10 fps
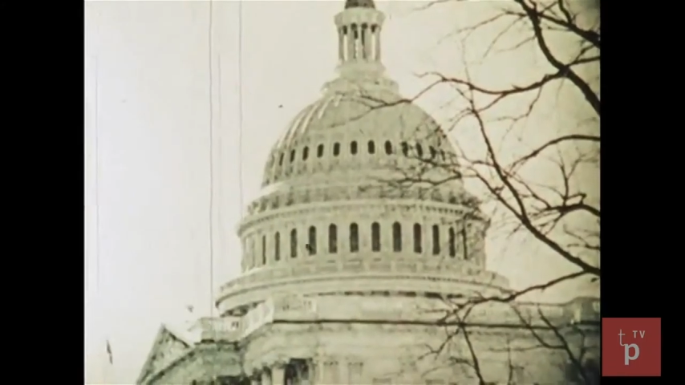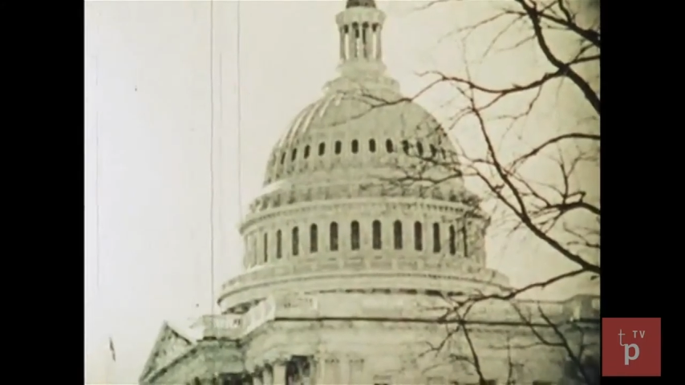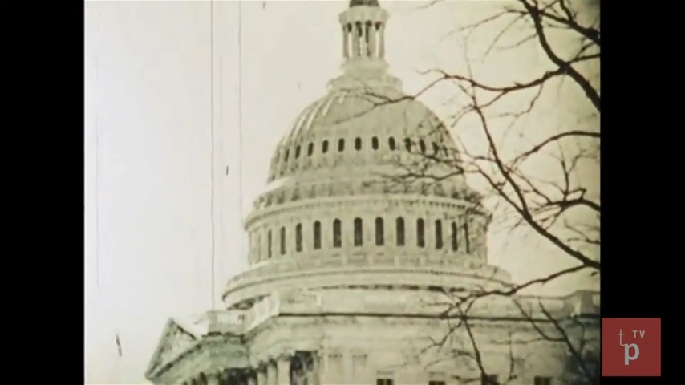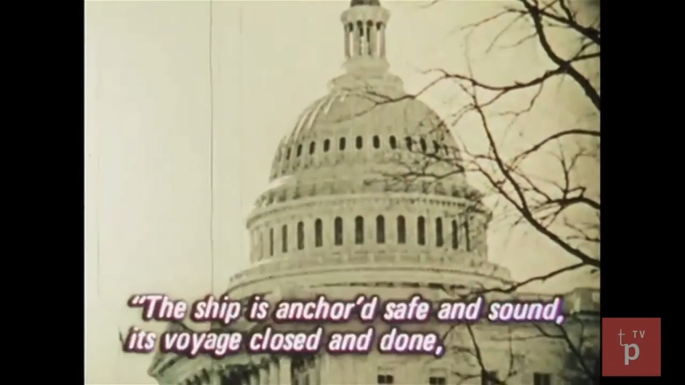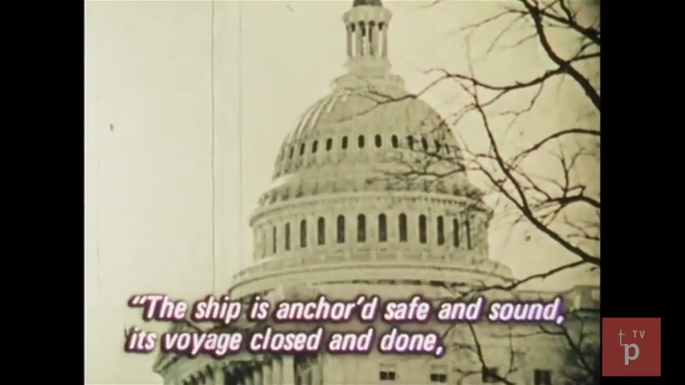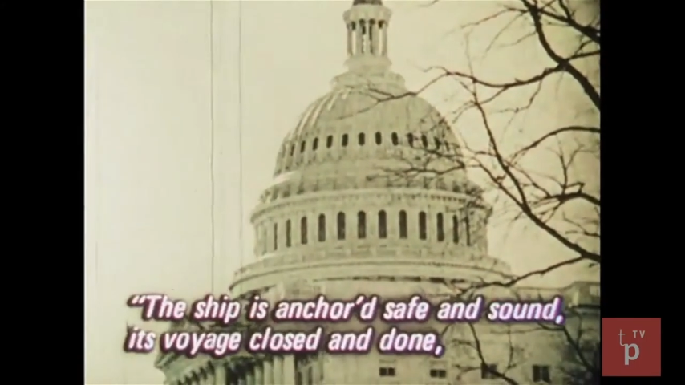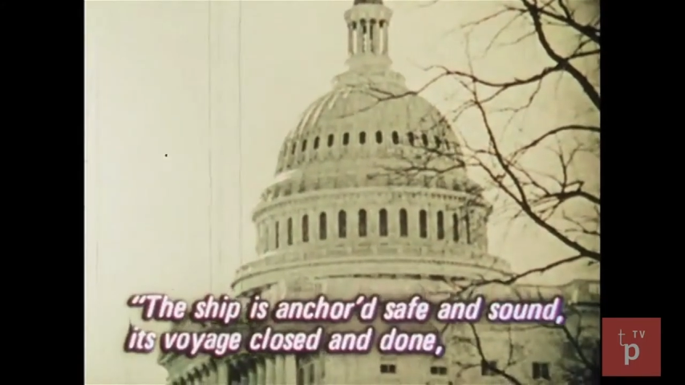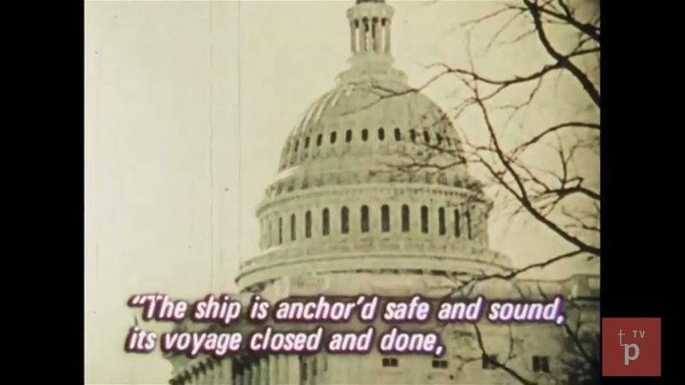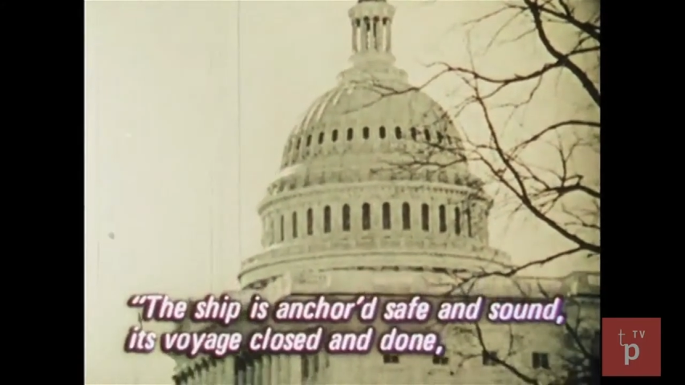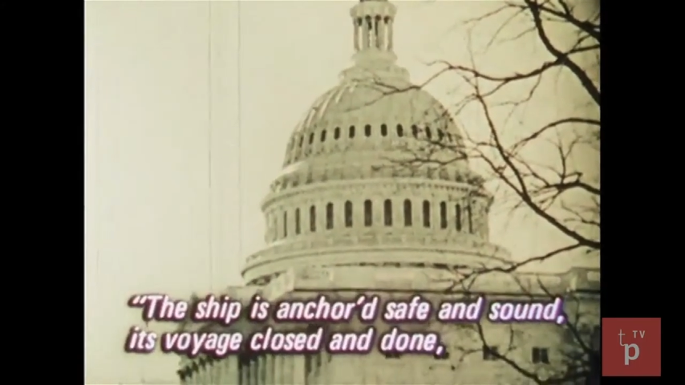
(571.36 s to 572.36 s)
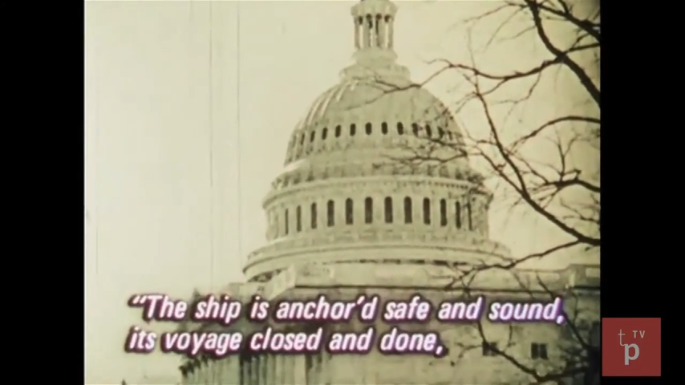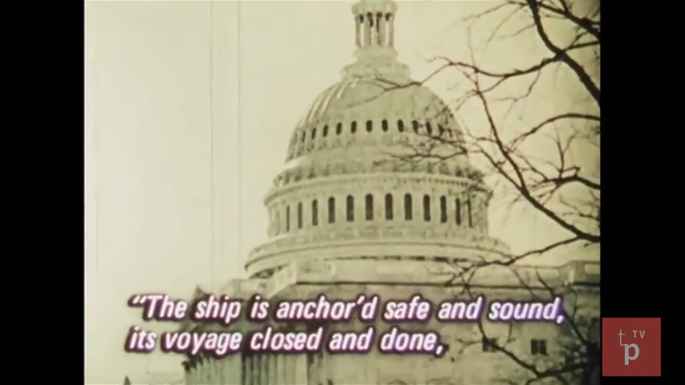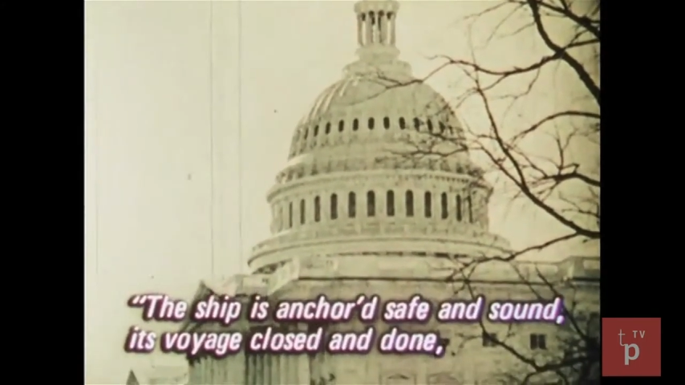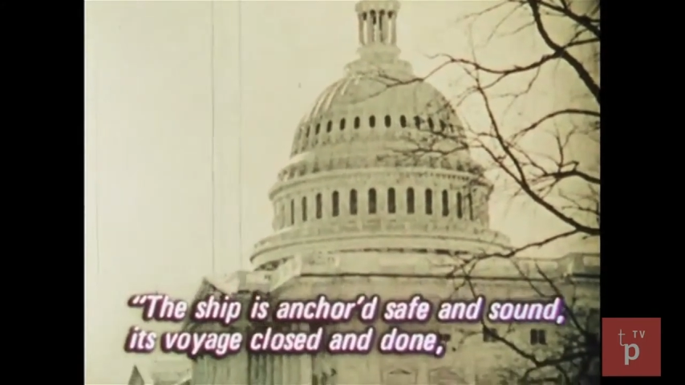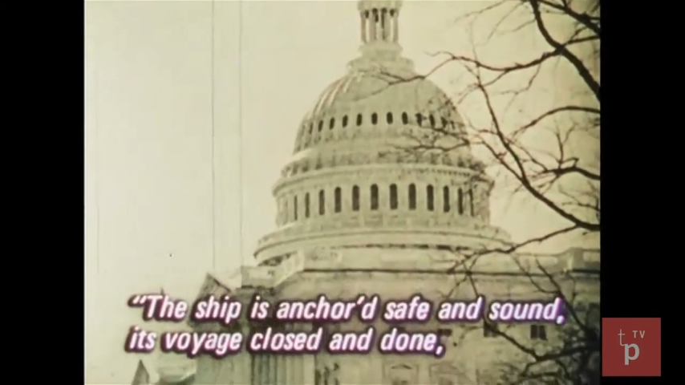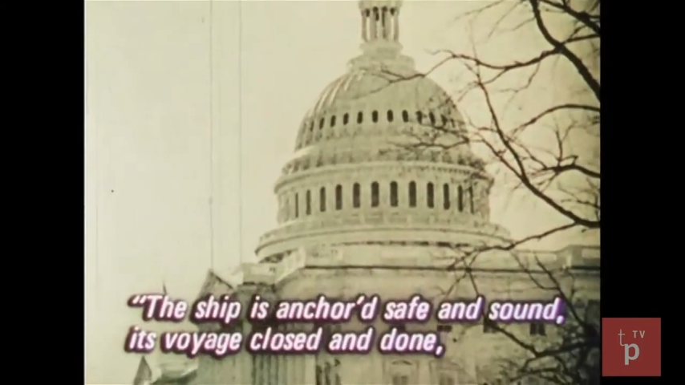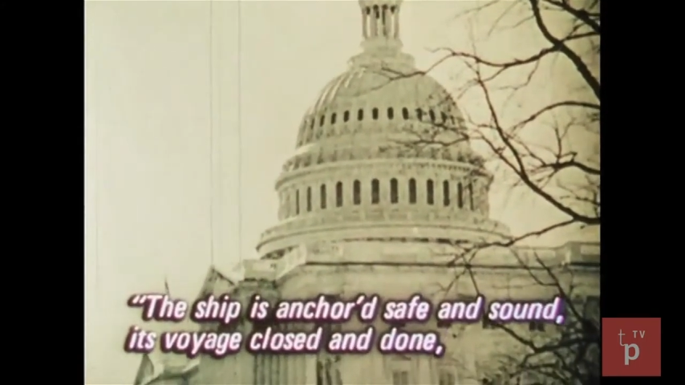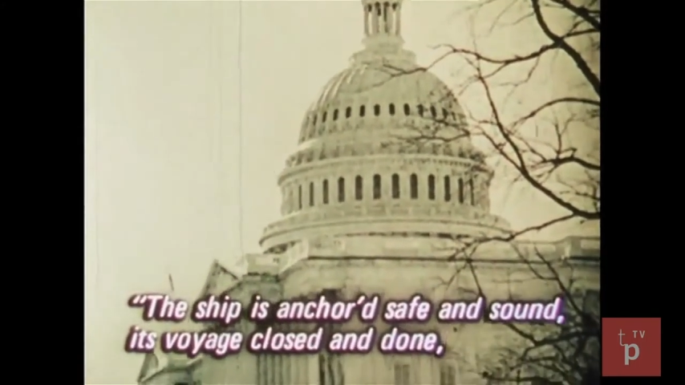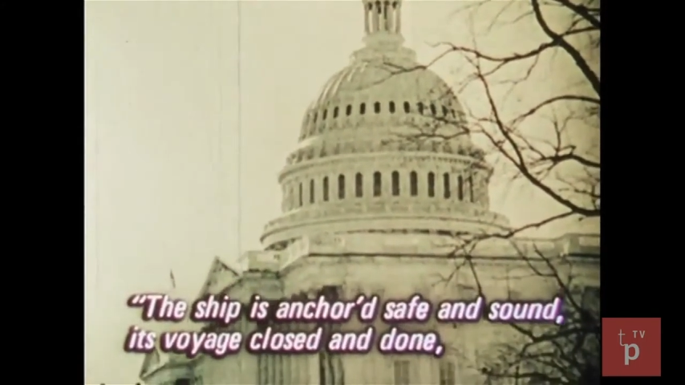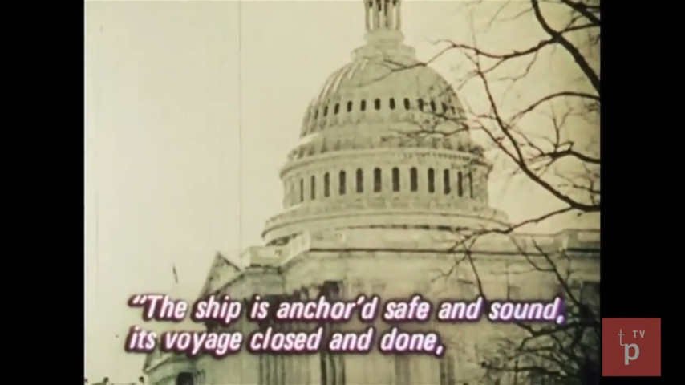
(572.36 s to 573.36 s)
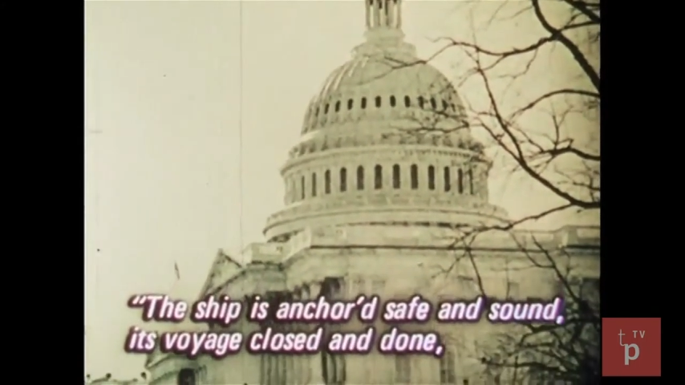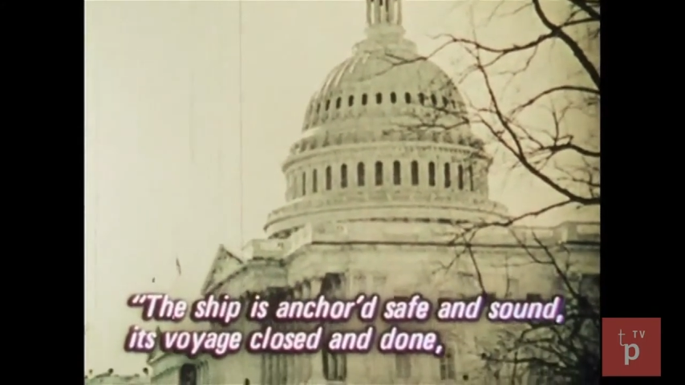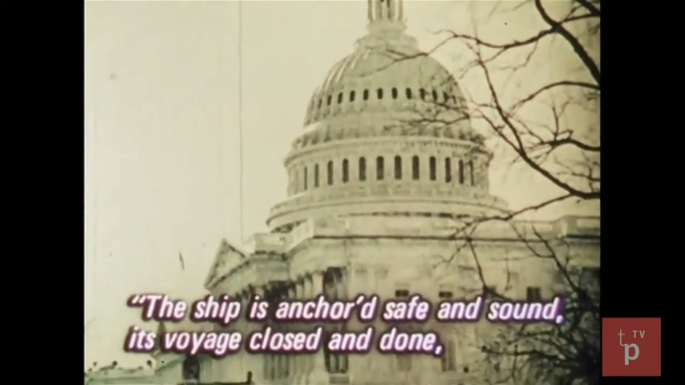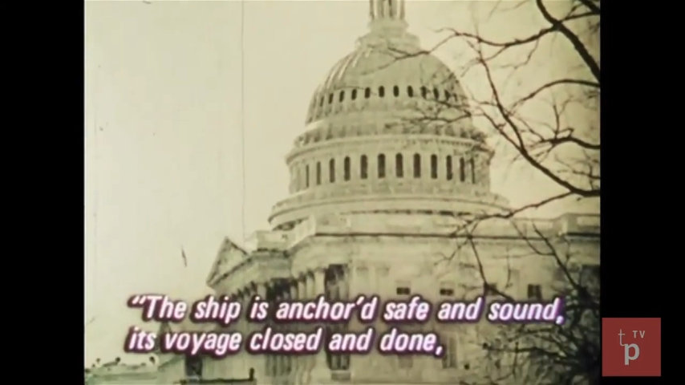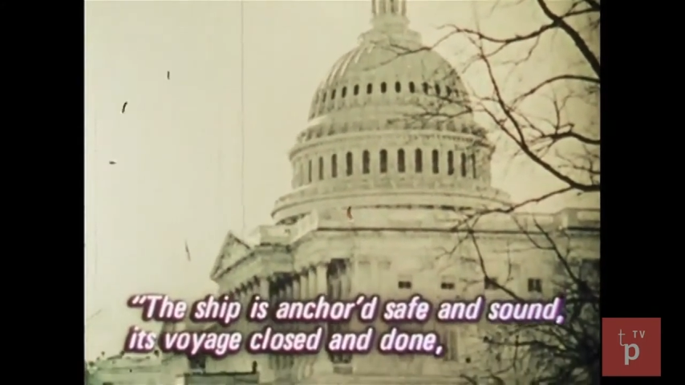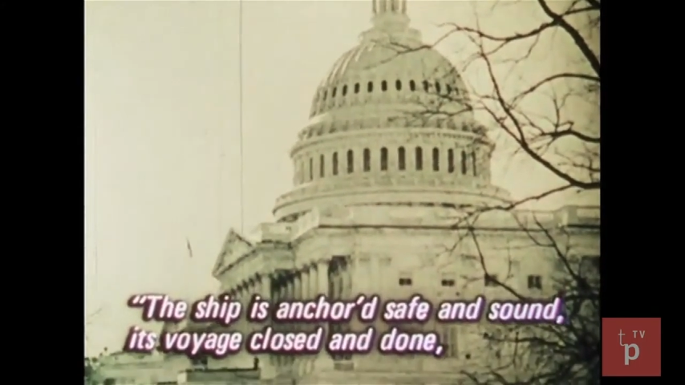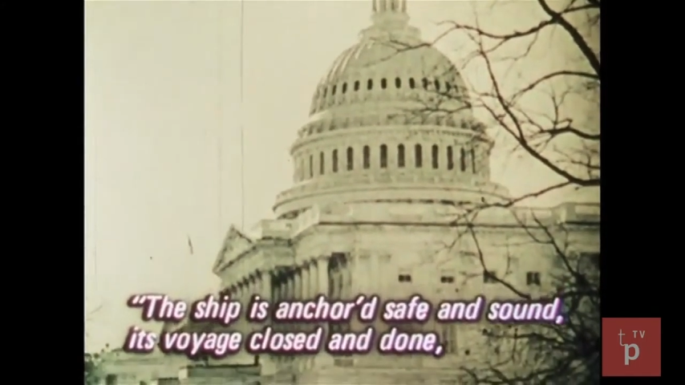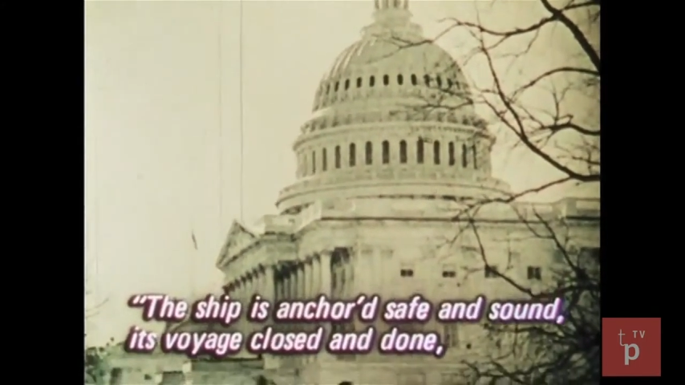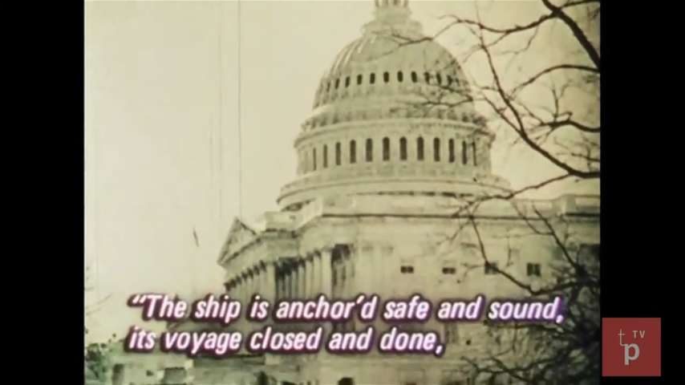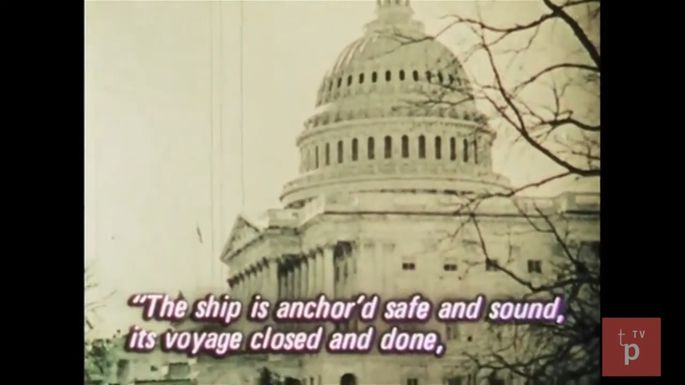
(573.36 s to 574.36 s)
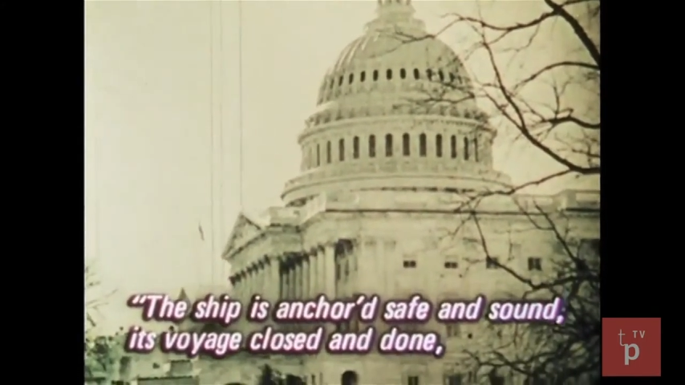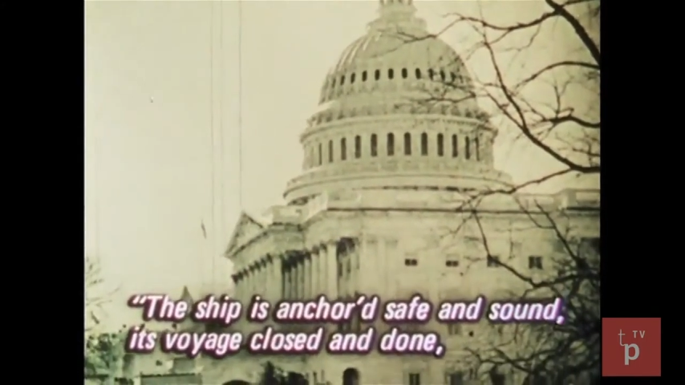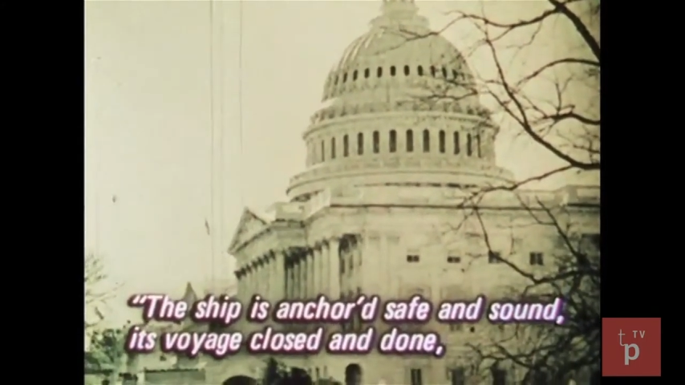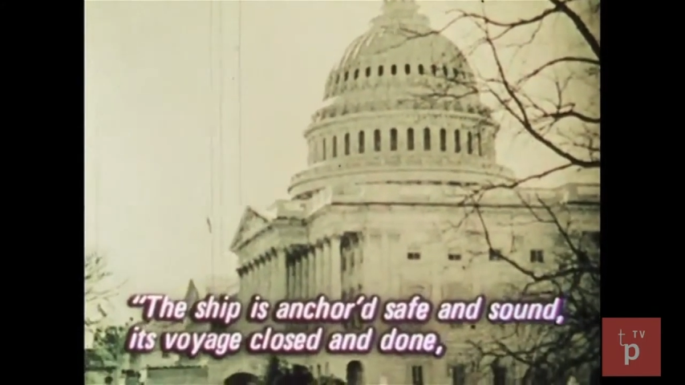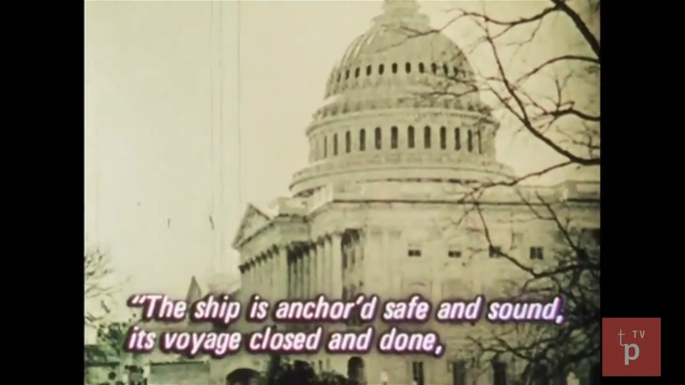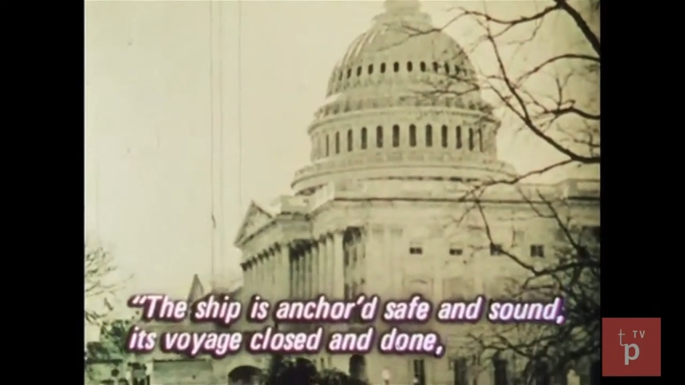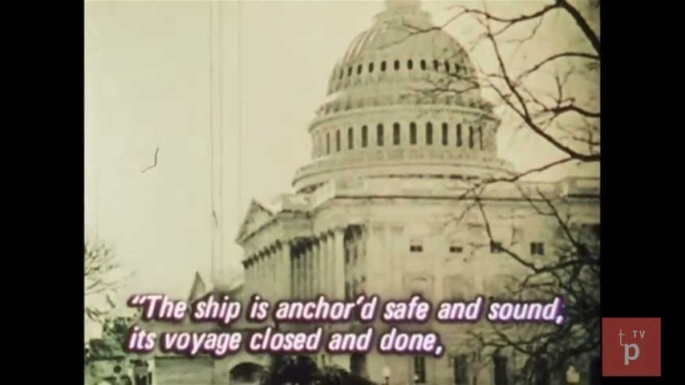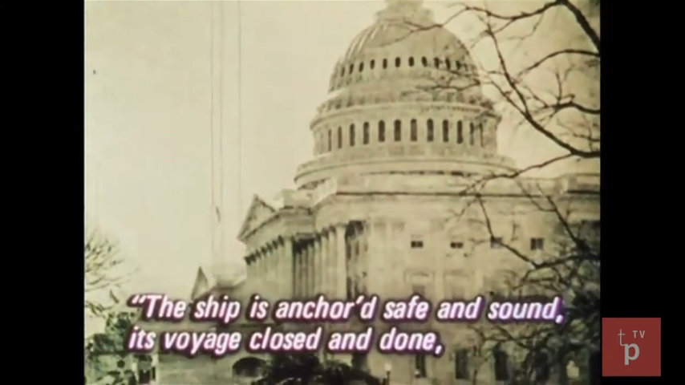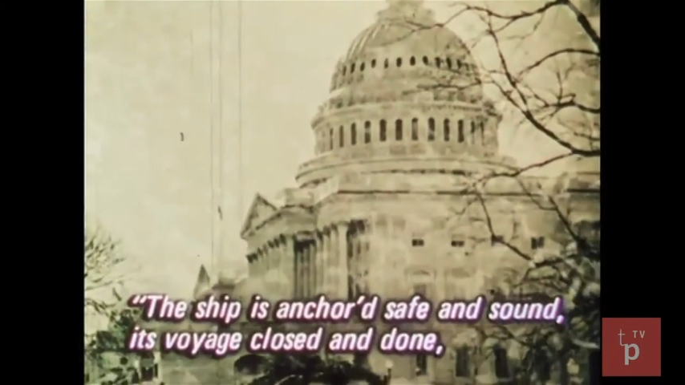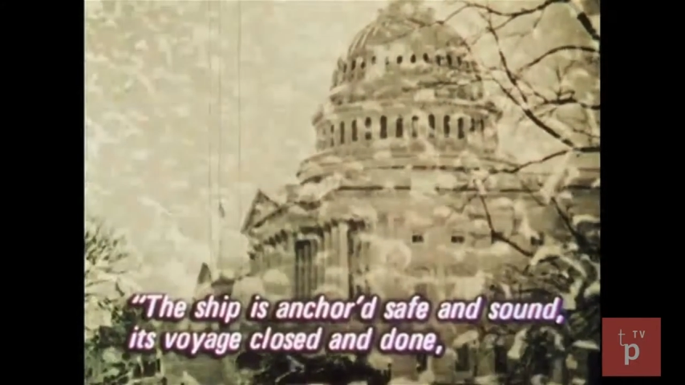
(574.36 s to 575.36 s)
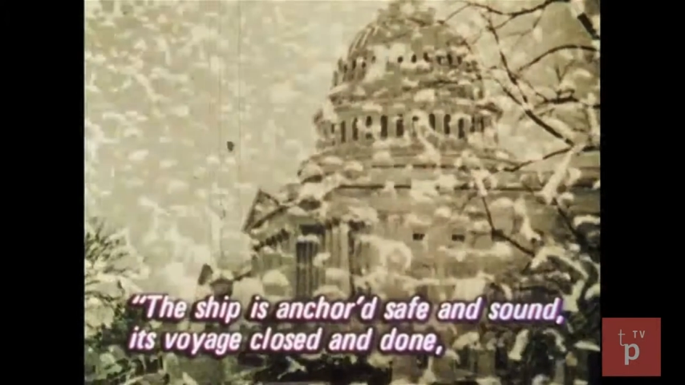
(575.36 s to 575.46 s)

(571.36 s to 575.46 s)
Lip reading: (no speaker visible)